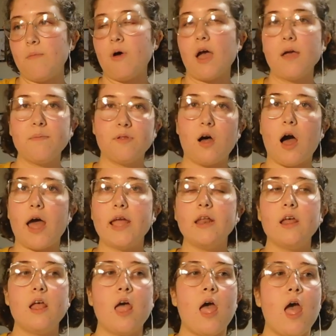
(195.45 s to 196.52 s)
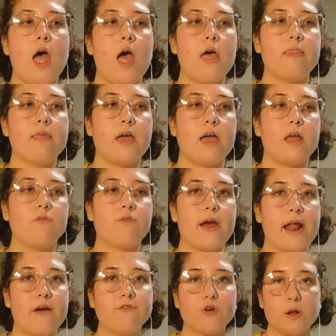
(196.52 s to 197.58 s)
I applied, and then right
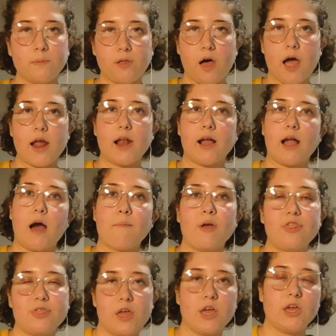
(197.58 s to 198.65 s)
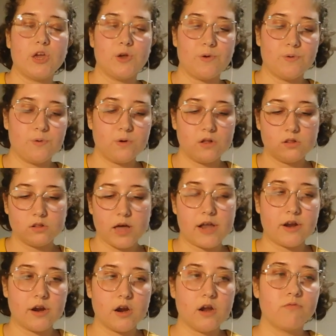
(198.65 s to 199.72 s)
after I applied, I got my thank you
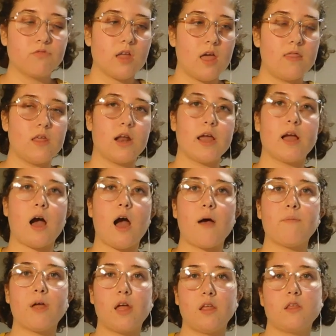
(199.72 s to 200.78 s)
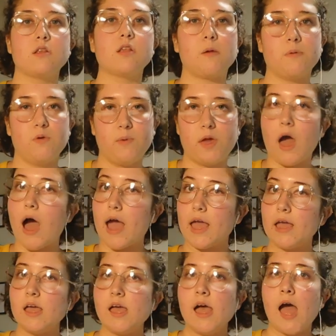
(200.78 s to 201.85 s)
letter, and then I got my
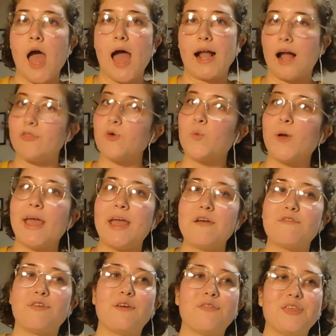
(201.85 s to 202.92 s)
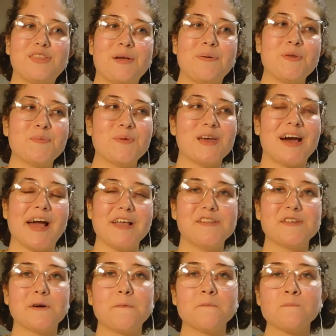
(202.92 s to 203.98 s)
WBI, I got the wave of the WBI,
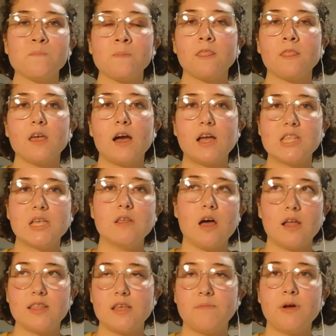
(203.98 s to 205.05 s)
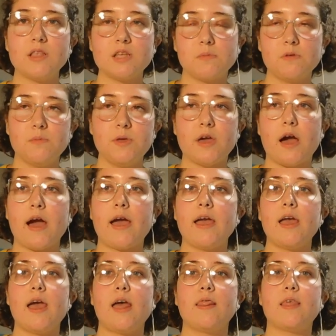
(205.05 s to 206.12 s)
so I did my
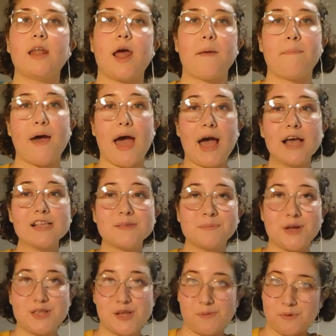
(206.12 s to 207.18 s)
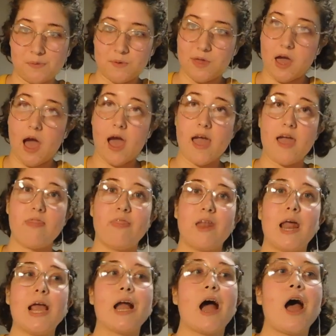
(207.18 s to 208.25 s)
WBI, and then I passed my WBI, and then
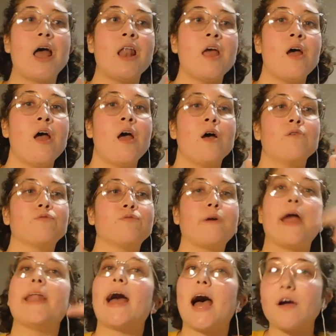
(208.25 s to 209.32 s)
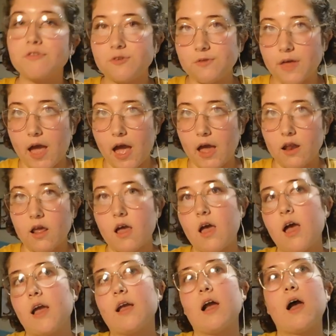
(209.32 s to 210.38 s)
I got, right after that,
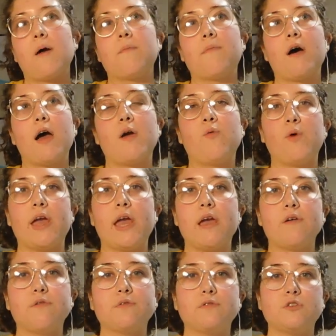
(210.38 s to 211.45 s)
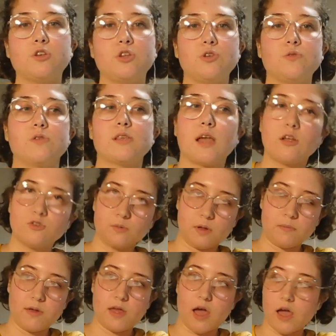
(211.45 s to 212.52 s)
I got my wave to schedule my
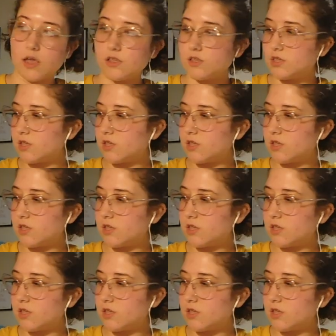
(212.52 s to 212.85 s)
PI.